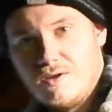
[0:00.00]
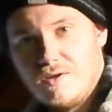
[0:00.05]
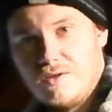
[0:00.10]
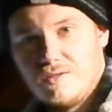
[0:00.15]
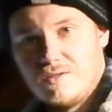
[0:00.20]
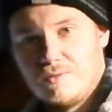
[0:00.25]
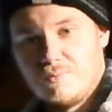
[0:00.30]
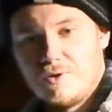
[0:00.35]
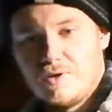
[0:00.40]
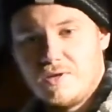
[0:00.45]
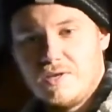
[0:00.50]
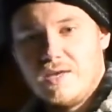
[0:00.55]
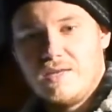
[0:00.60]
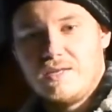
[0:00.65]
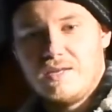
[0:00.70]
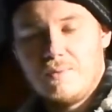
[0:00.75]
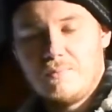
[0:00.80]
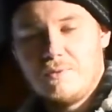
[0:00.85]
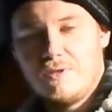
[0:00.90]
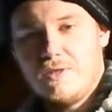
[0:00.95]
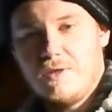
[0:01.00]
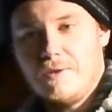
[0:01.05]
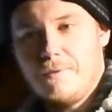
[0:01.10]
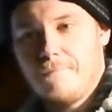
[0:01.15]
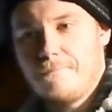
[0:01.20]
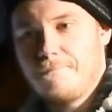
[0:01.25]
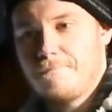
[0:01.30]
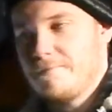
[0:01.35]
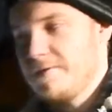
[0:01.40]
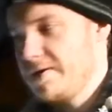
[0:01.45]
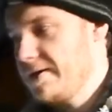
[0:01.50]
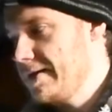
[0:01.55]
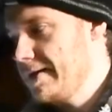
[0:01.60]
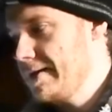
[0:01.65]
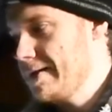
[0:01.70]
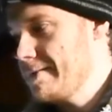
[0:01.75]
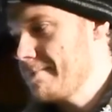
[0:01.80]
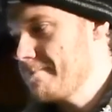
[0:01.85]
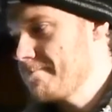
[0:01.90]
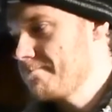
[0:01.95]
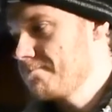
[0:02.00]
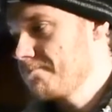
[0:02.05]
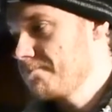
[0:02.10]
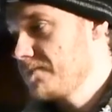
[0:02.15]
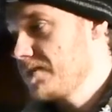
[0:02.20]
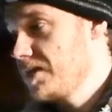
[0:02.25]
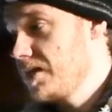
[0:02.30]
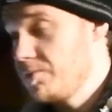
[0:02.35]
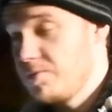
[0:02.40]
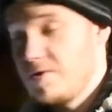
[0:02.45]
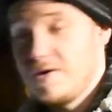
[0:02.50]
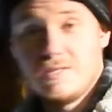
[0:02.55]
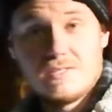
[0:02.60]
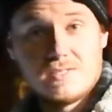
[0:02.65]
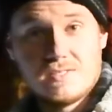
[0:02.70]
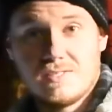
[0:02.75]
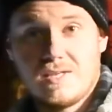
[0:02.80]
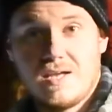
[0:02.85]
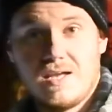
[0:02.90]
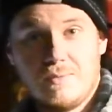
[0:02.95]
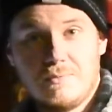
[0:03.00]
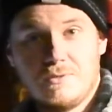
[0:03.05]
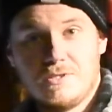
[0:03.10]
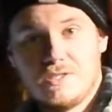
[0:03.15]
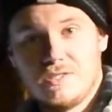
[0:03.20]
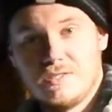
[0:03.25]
the Monkeyhead Nebula, and I'm ready to start imaging.